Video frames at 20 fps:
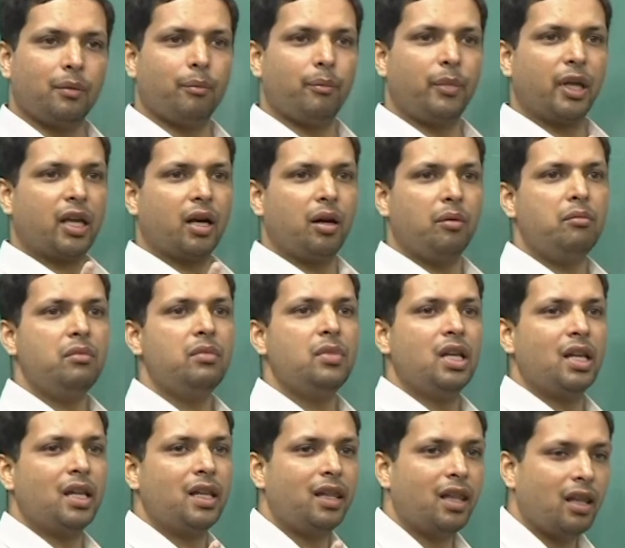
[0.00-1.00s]
become
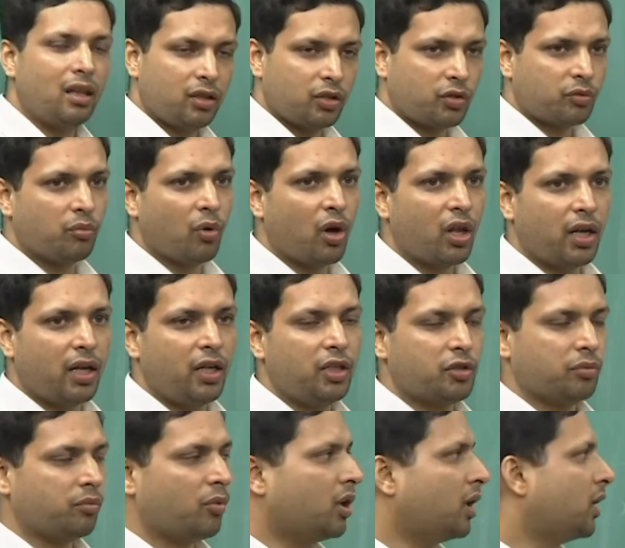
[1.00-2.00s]
smaller and
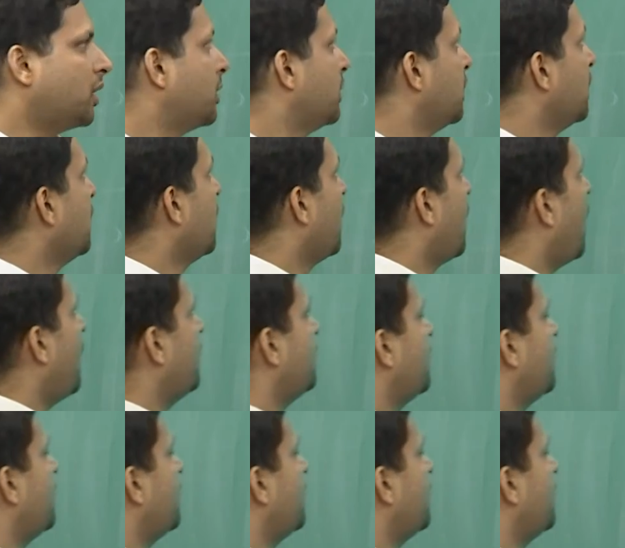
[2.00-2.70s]
smaller. As